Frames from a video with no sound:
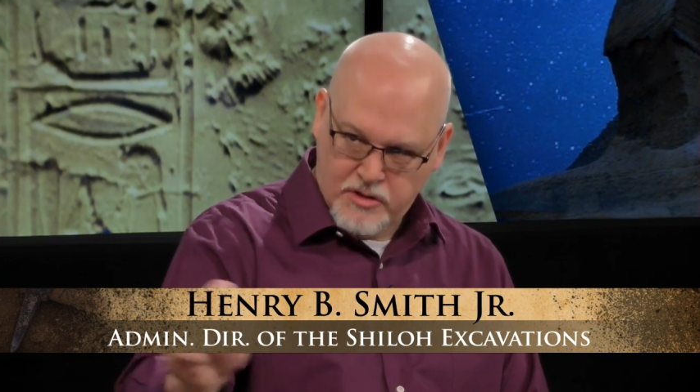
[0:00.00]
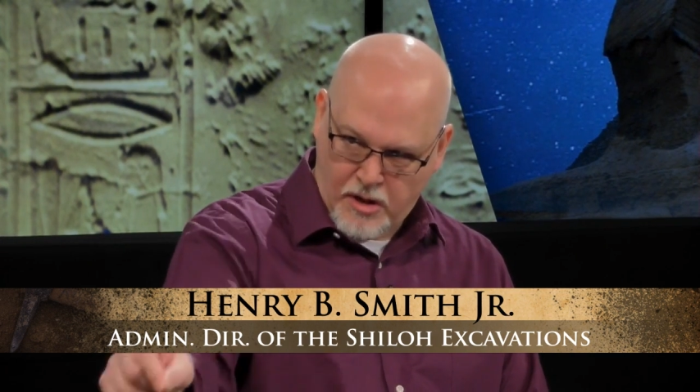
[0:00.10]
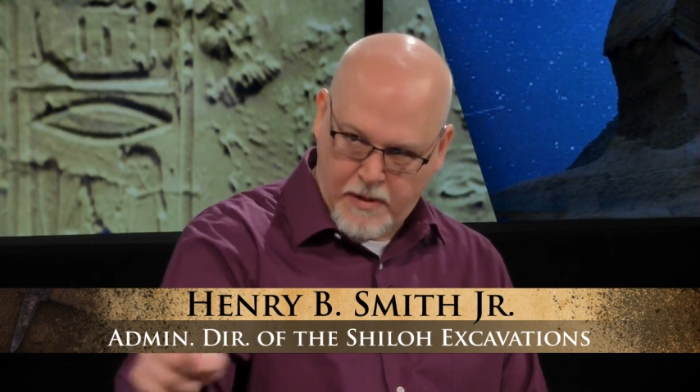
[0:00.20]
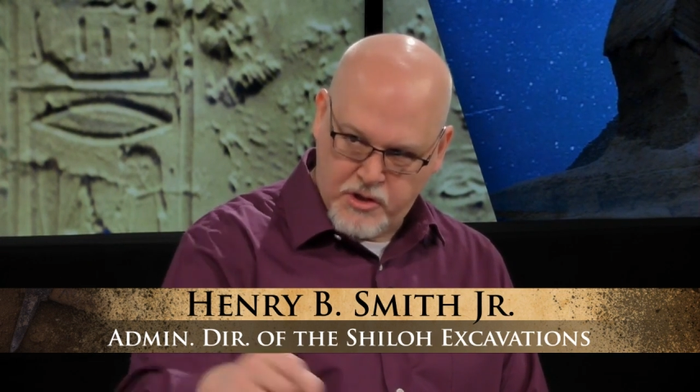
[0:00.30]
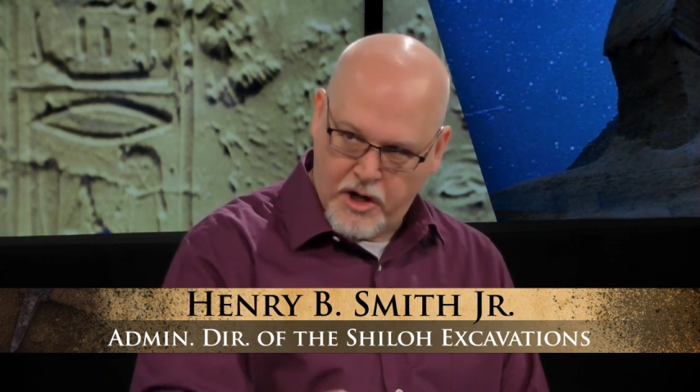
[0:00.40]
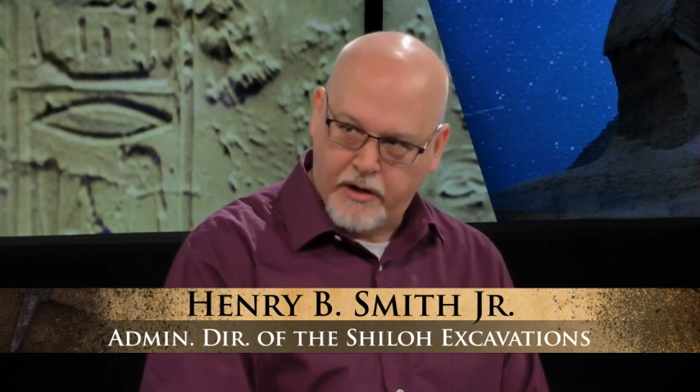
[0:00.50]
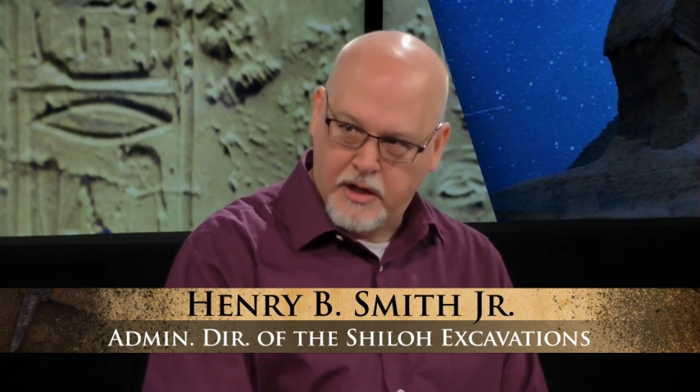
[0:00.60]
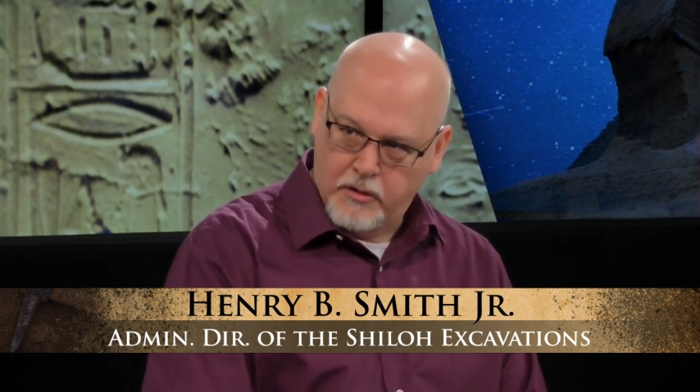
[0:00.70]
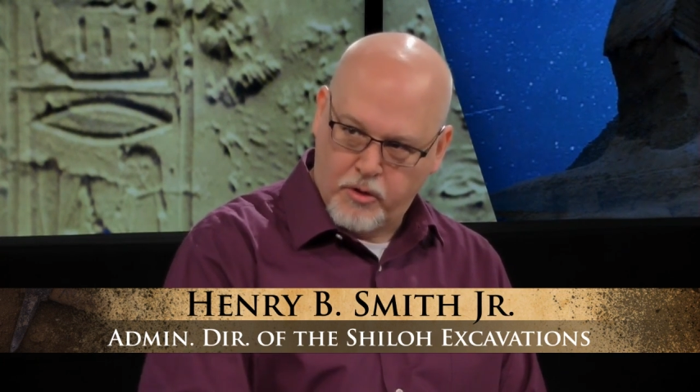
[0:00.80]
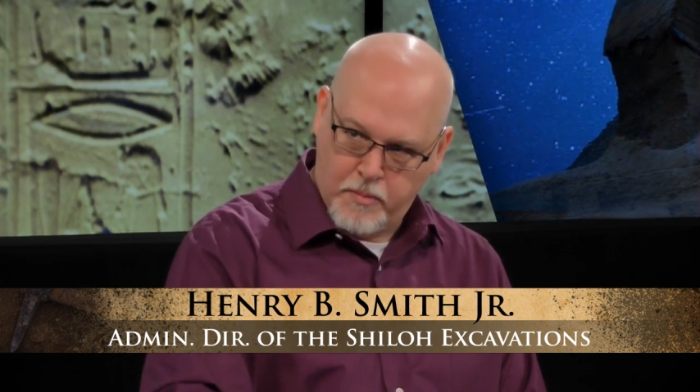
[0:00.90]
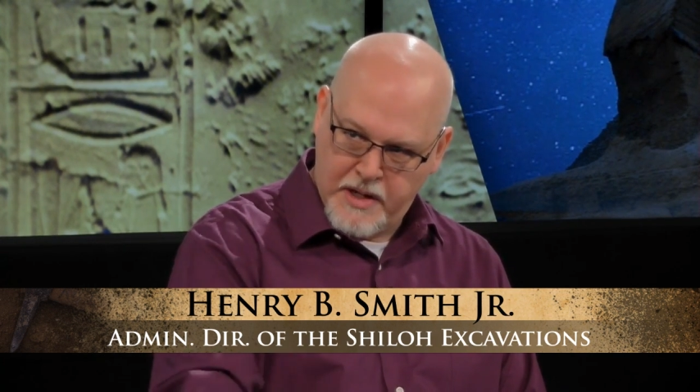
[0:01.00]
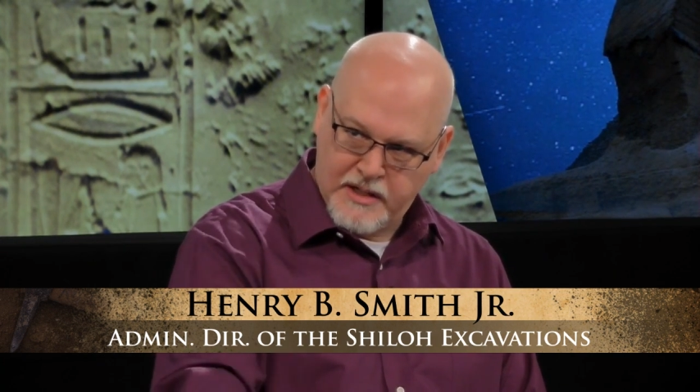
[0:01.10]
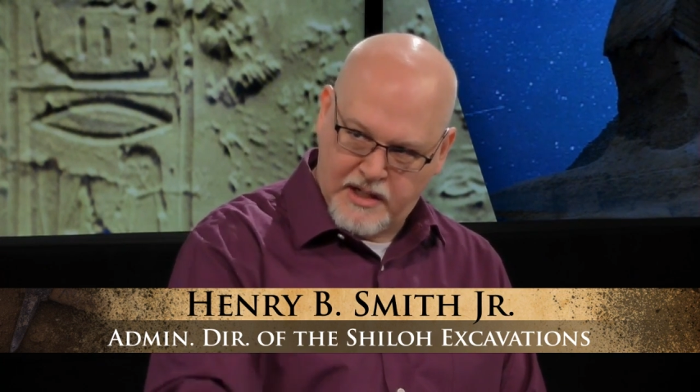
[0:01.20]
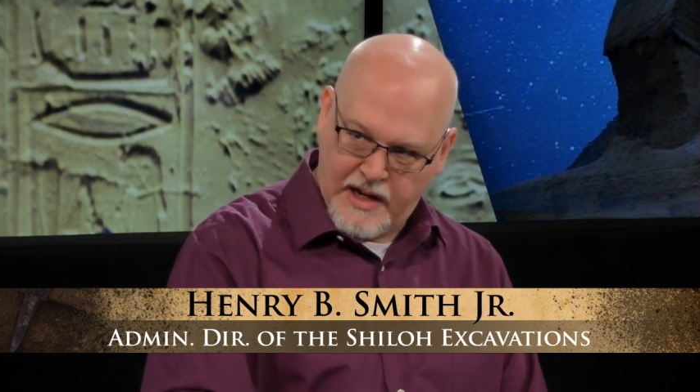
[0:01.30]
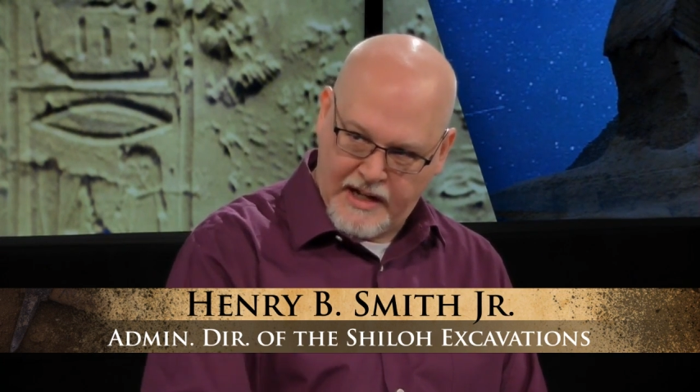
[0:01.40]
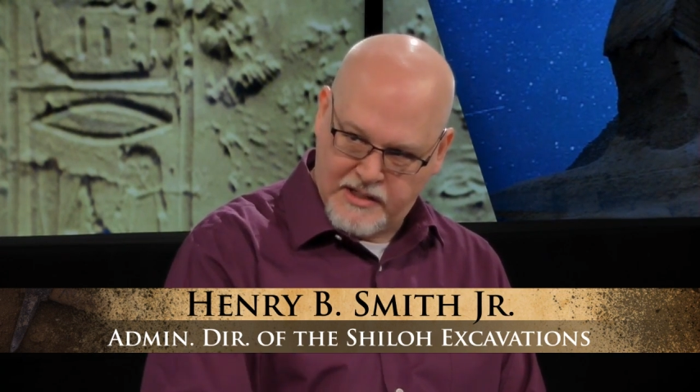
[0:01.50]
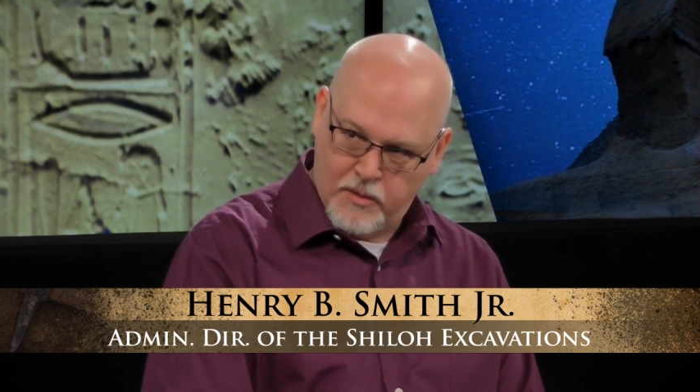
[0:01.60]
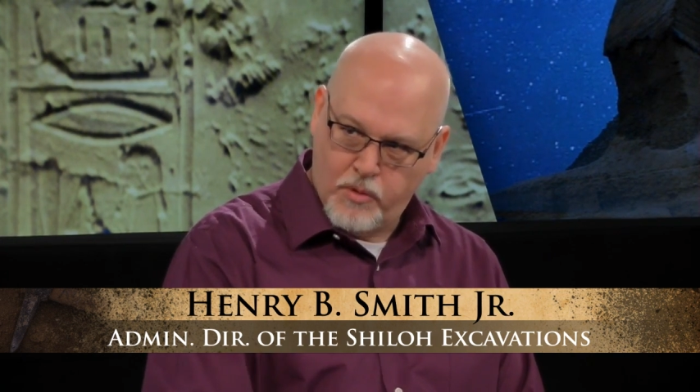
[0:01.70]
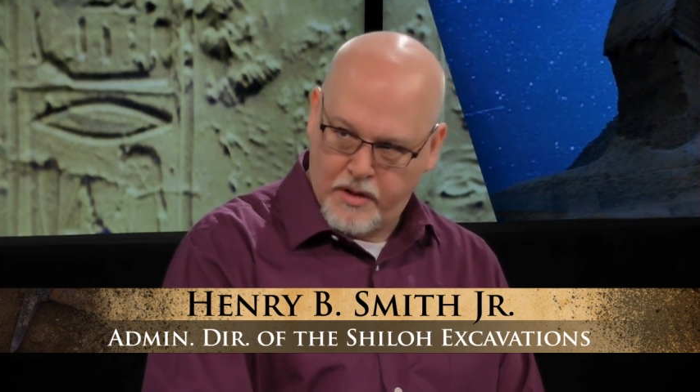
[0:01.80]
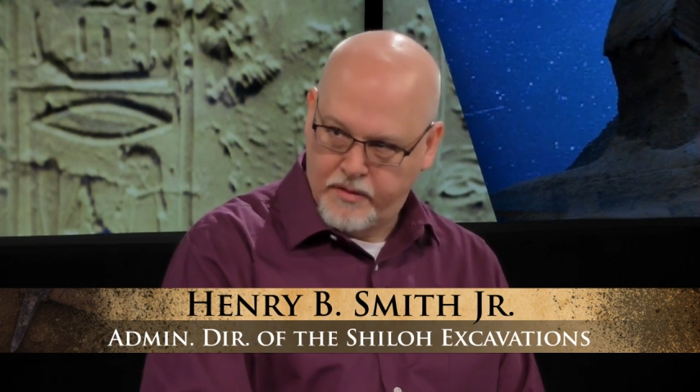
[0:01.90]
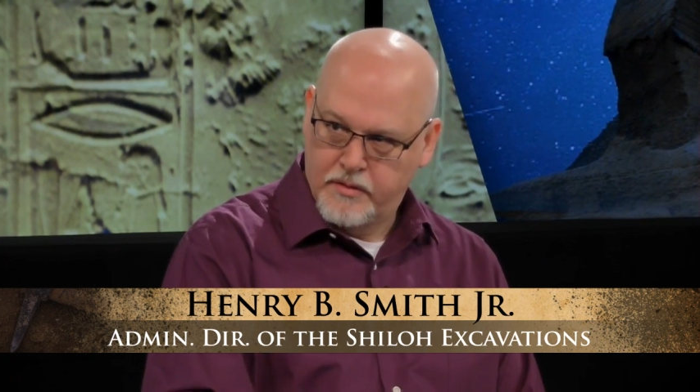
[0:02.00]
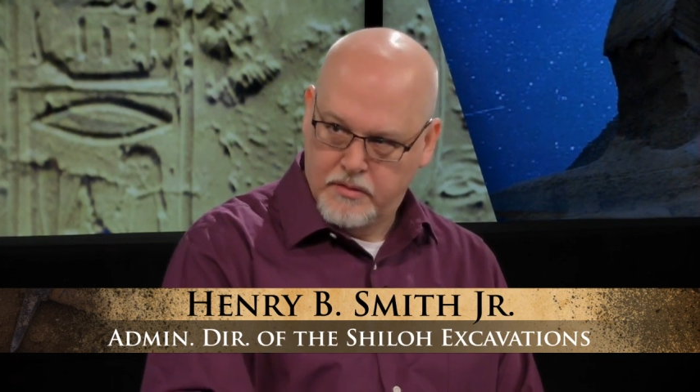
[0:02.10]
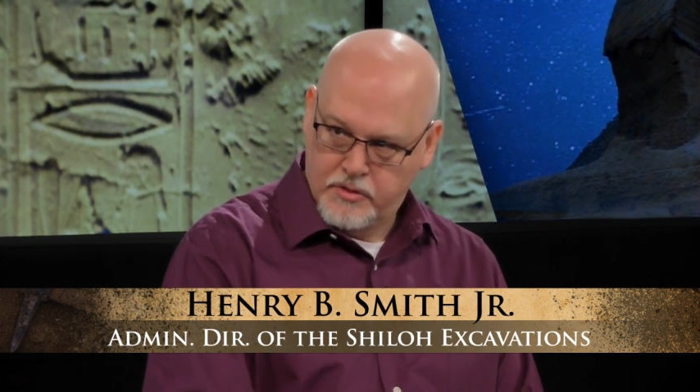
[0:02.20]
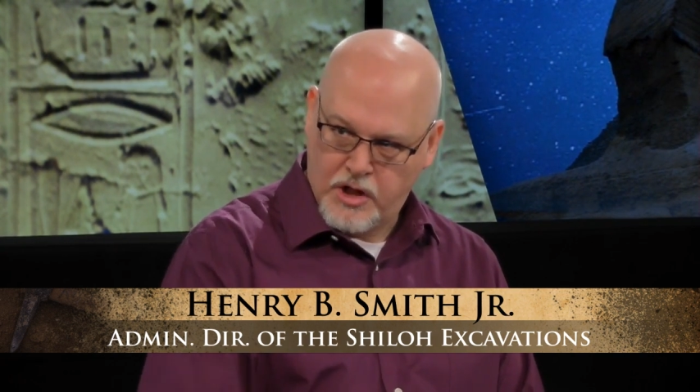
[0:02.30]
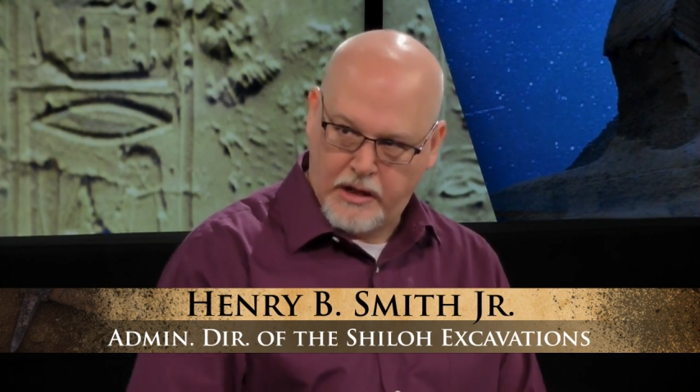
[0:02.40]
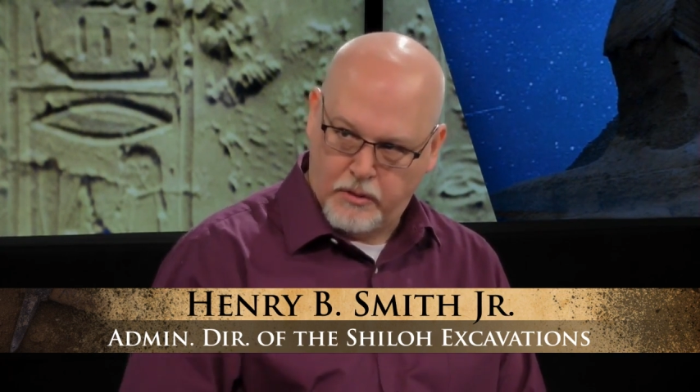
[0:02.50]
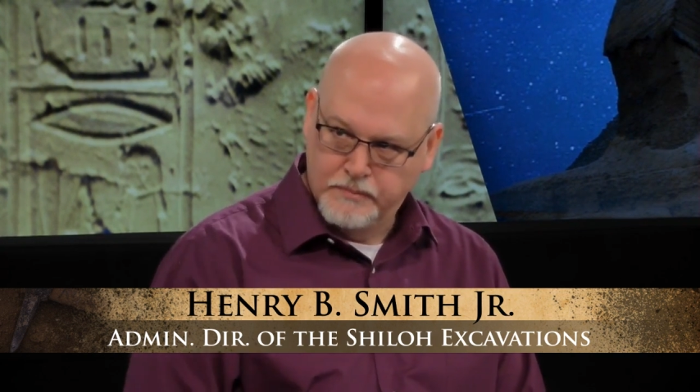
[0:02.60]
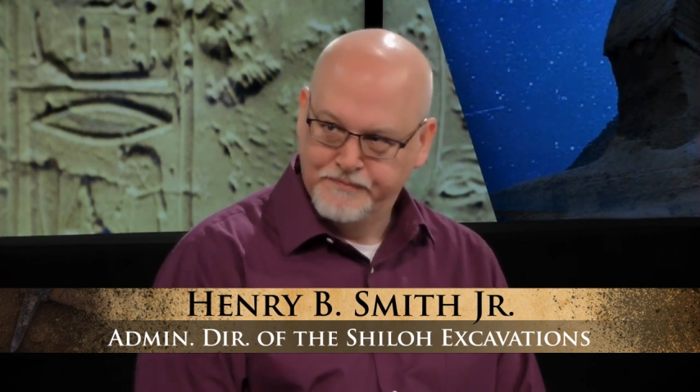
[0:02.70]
Talk about Jericho a little bit and connect it with Shiloh.